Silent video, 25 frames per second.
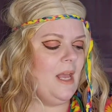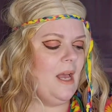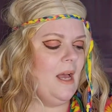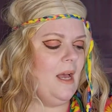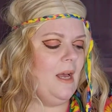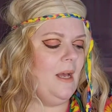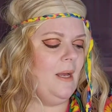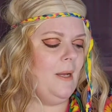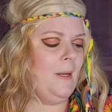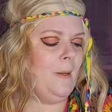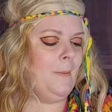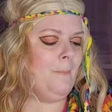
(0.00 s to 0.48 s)

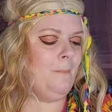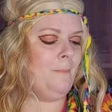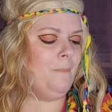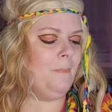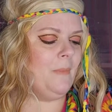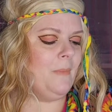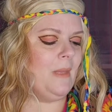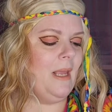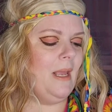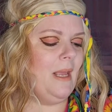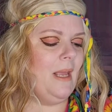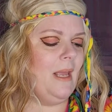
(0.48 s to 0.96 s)

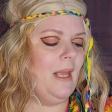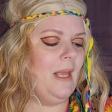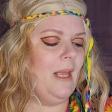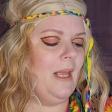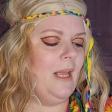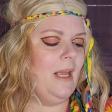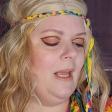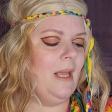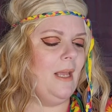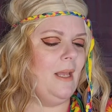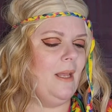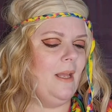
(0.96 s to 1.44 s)

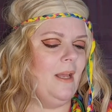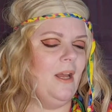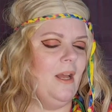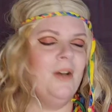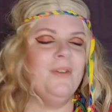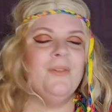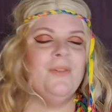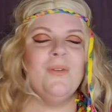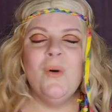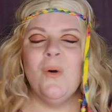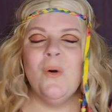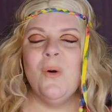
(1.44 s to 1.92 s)

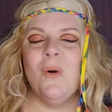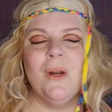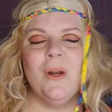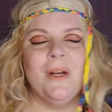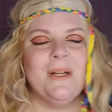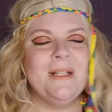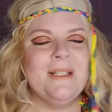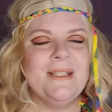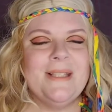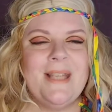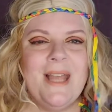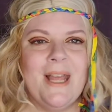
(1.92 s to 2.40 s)
Of
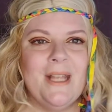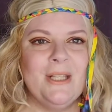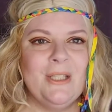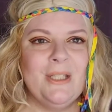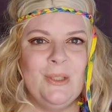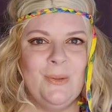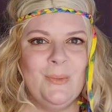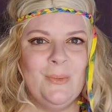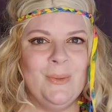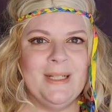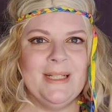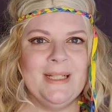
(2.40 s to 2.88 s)
course, as
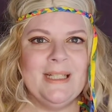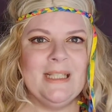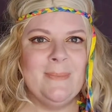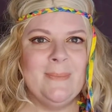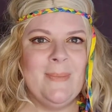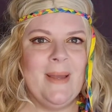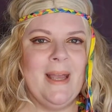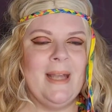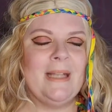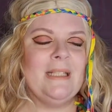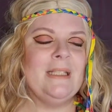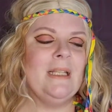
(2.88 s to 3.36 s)
you would
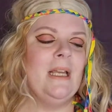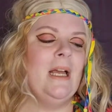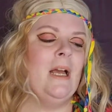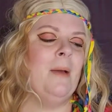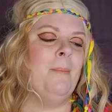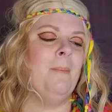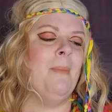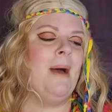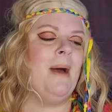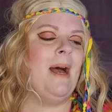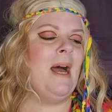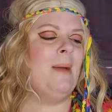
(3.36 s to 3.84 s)
expect, a
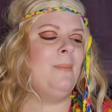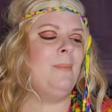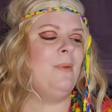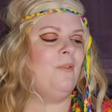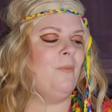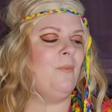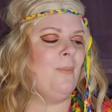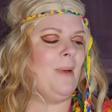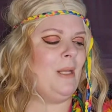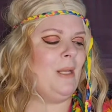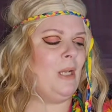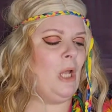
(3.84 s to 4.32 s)
mob of
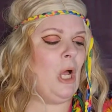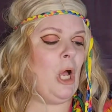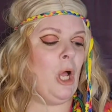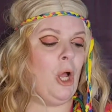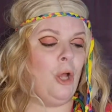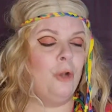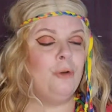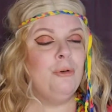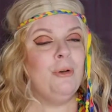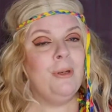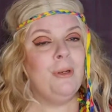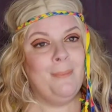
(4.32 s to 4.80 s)
about
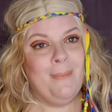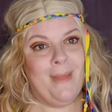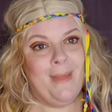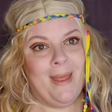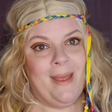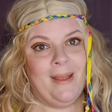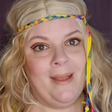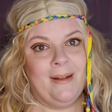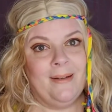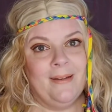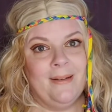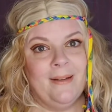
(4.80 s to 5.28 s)
100
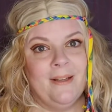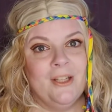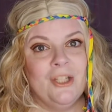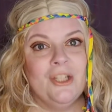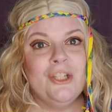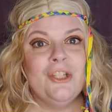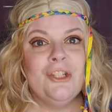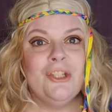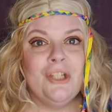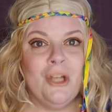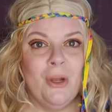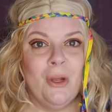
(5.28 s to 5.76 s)
men
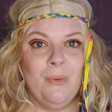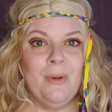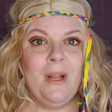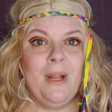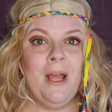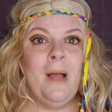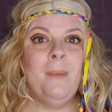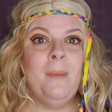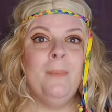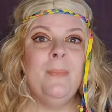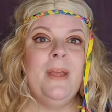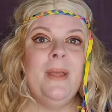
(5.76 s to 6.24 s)
showed
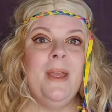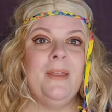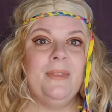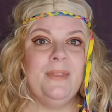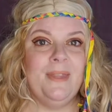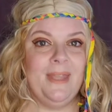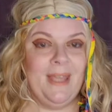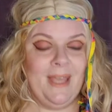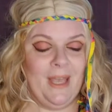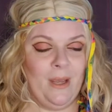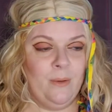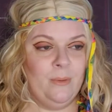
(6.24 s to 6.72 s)
up at the
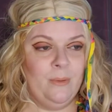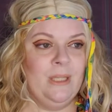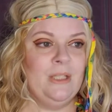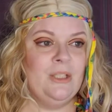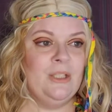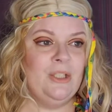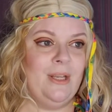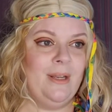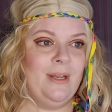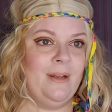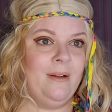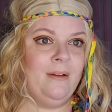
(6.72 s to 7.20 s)
county
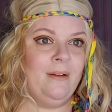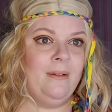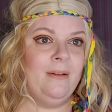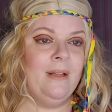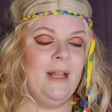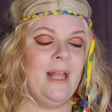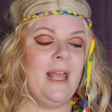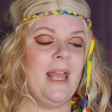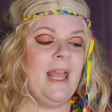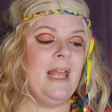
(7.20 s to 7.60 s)
jail.